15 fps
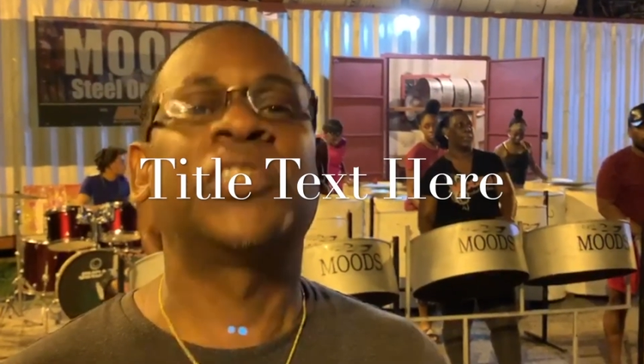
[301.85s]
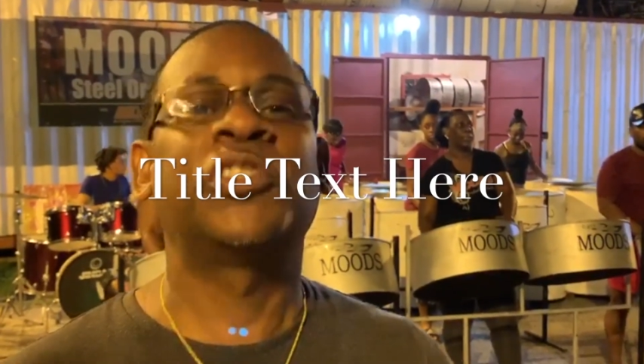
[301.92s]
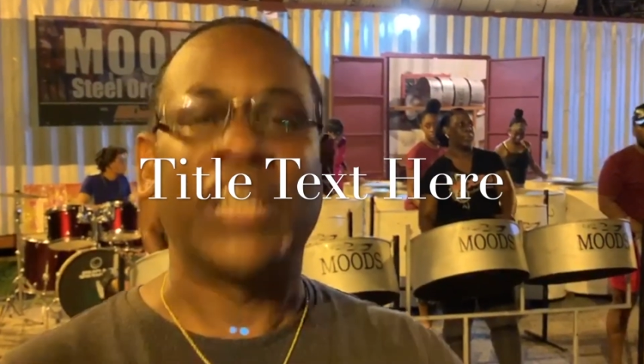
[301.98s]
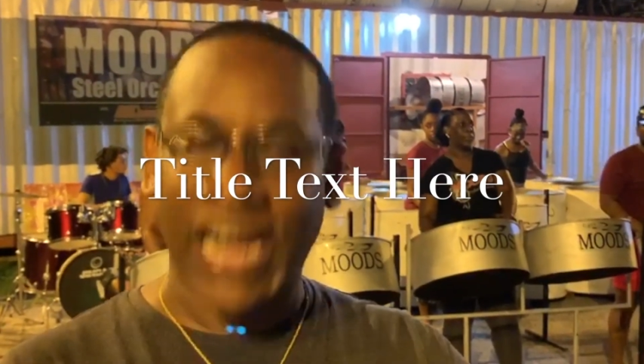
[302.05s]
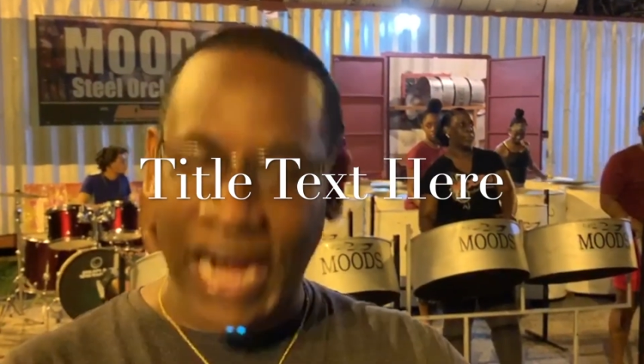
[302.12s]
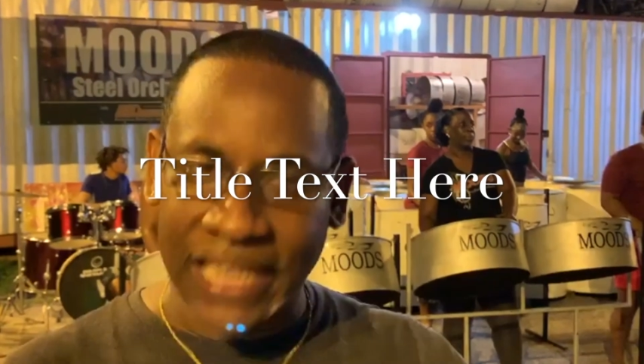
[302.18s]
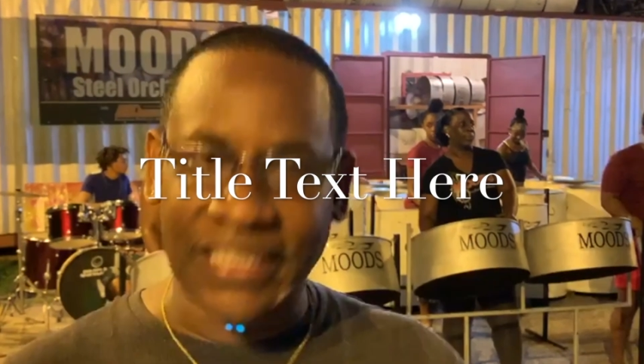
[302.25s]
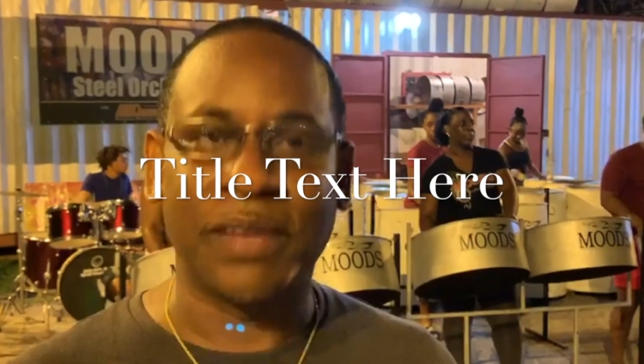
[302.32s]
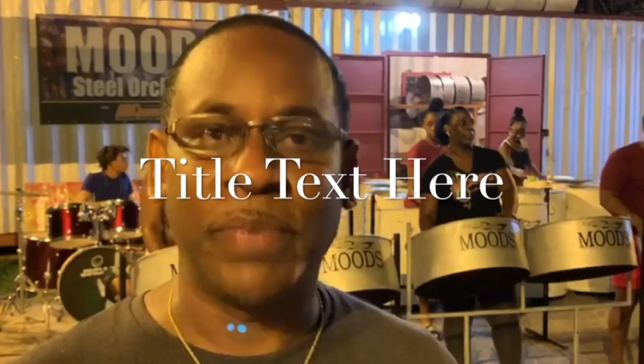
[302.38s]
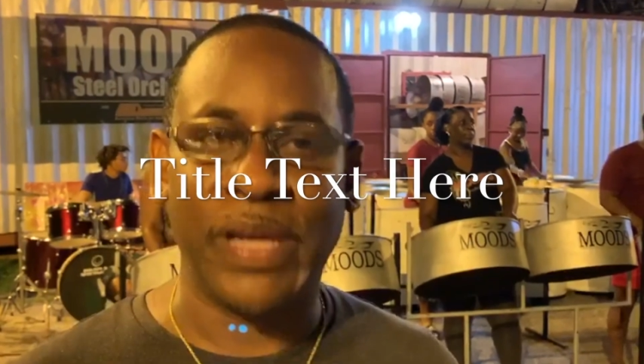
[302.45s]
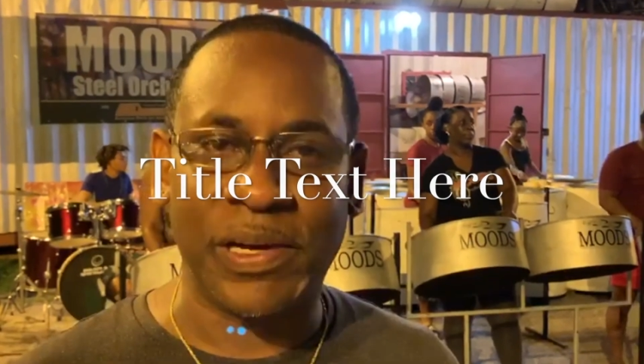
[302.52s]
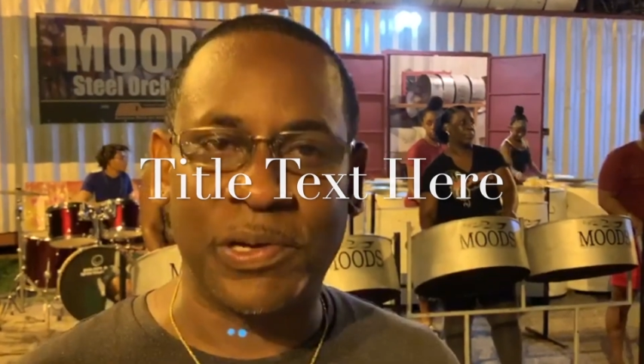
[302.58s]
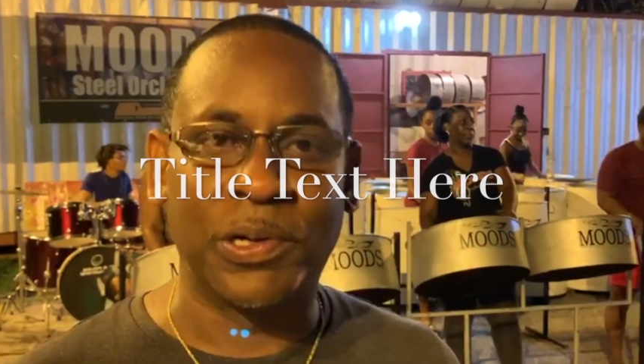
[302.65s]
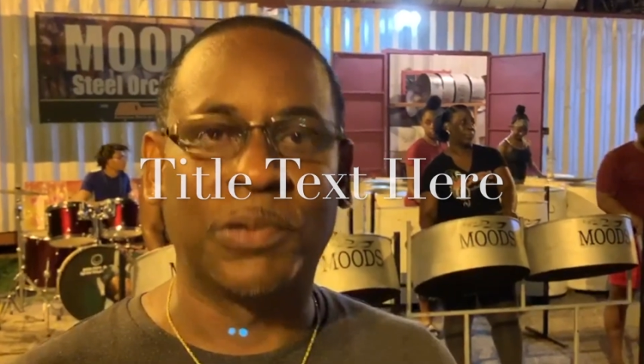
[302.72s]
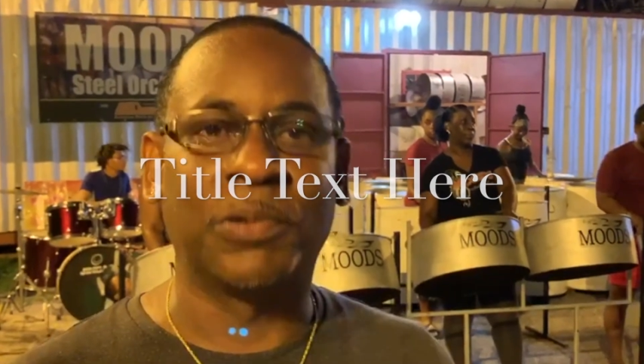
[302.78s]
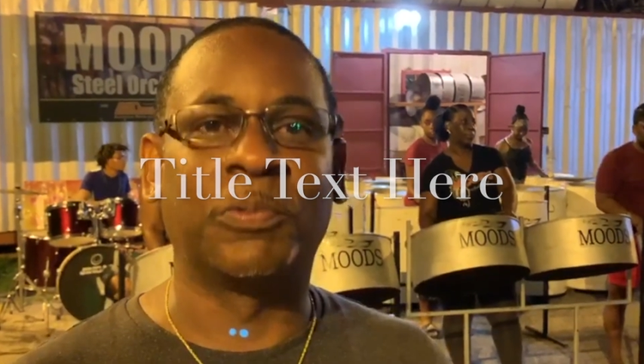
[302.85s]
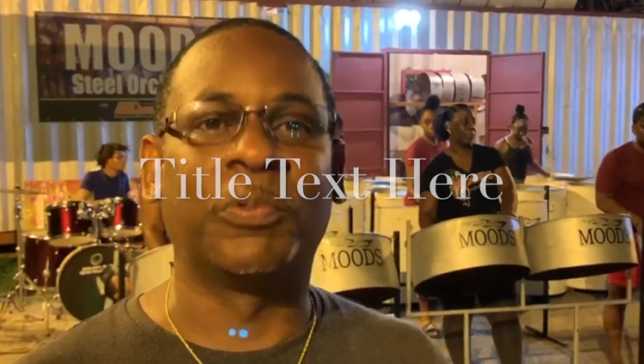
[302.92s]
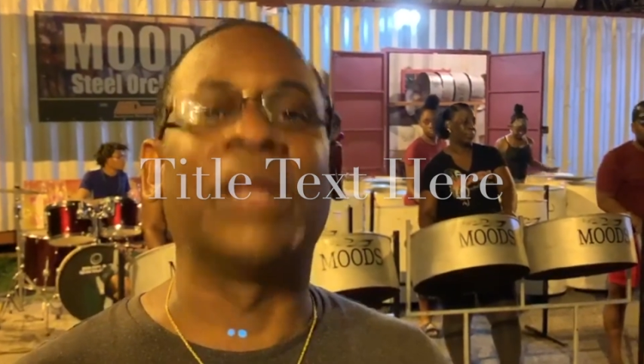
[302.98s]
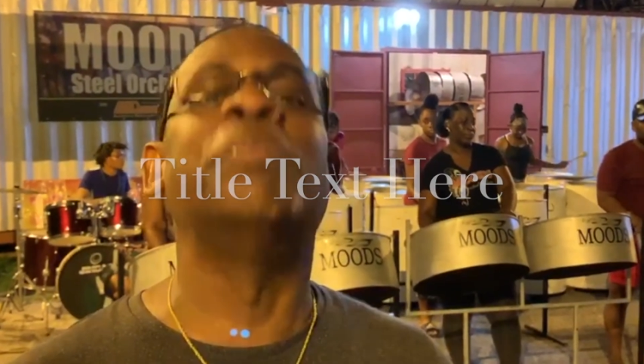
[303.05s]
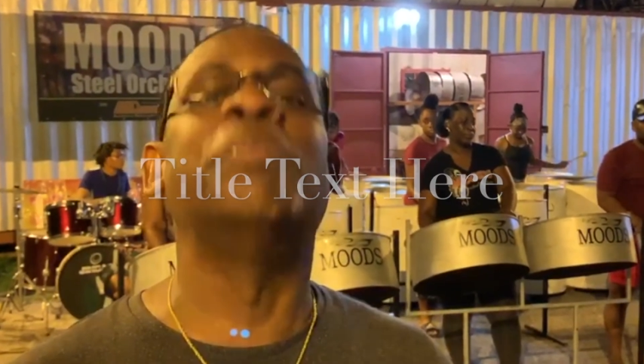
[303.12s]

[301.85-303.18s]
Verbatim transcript: Trinidad and Tobago with